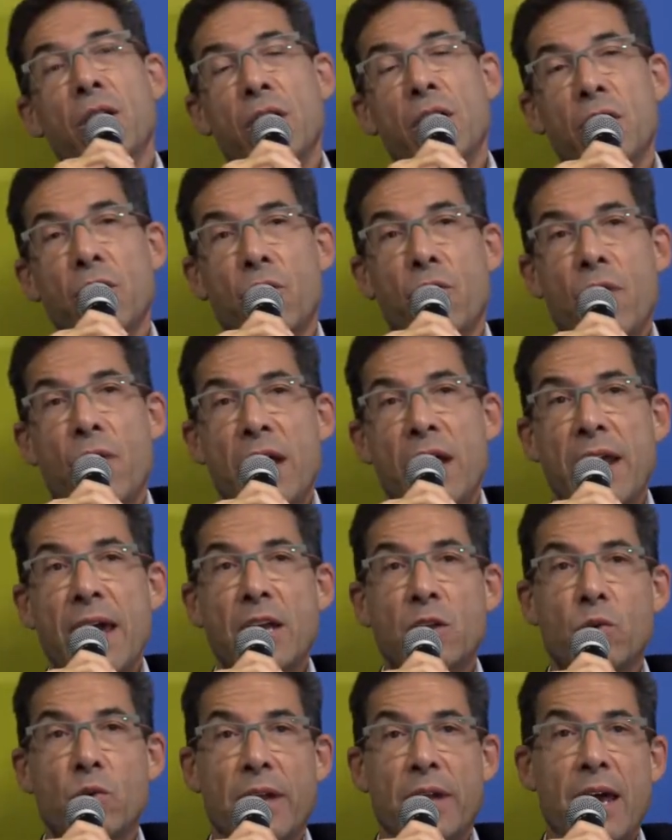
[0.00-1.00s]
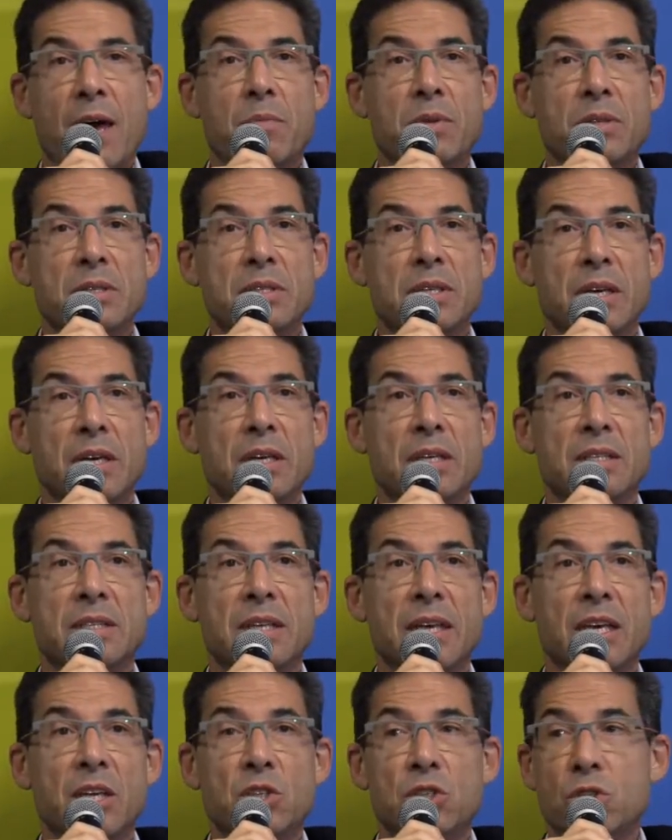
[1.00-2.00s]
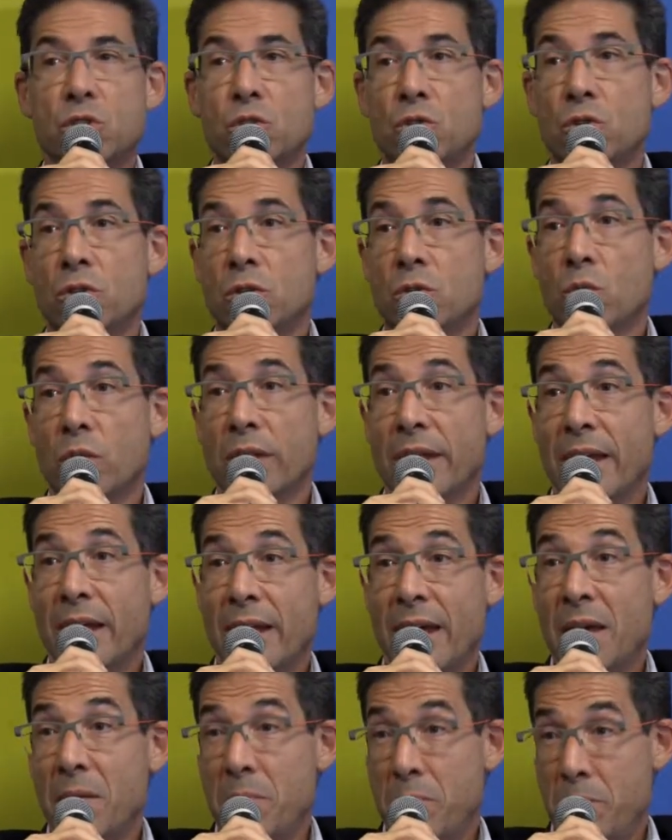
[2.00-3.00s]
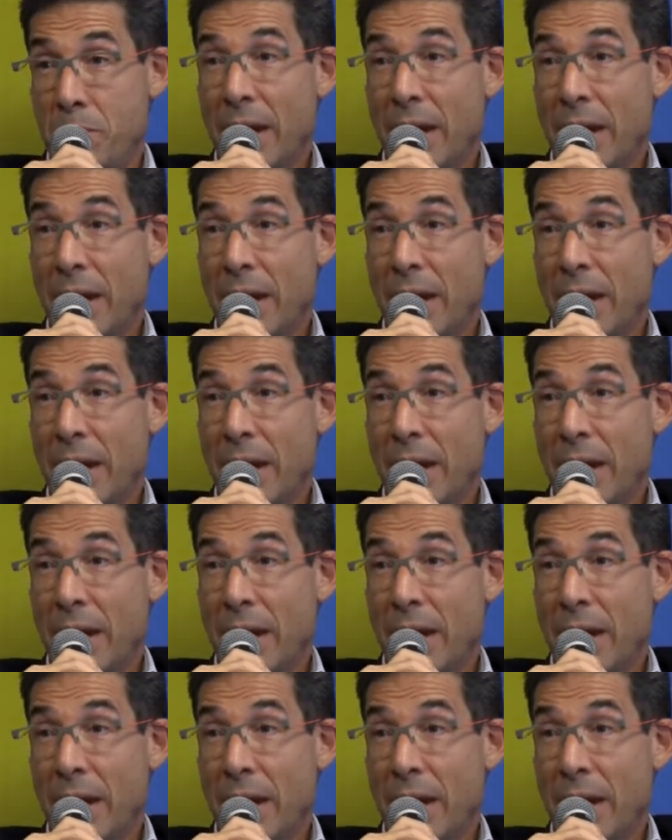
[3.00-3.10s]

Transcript: in grade 8, what happens is each student will get